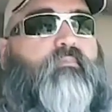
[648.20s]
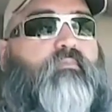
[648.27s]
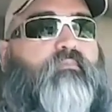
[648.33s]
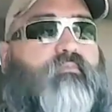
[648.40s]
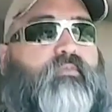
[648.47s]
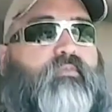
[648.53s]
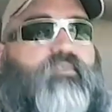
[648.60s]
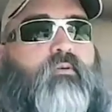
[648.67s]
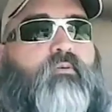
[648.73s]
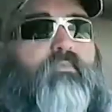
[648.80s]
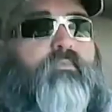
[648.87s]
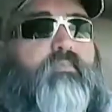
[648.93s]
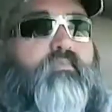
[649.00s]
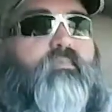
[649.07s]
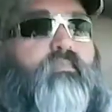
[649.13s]
So
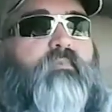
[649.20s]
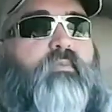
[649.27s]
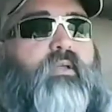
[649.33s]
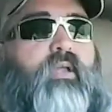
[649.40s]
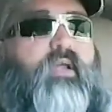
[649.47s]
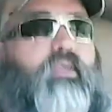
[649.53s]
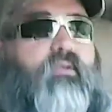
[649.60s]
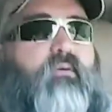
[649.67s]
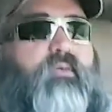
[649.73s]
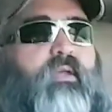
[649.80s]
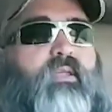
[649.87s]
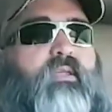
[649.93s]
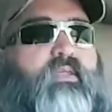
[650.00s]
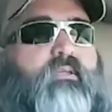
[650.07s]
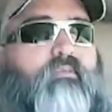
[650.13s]
I know I
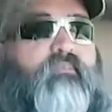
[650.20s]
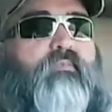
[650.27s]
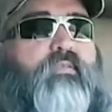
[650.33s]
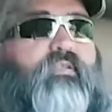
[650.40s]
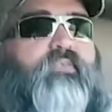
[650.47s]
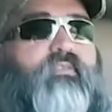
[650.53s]
can get decent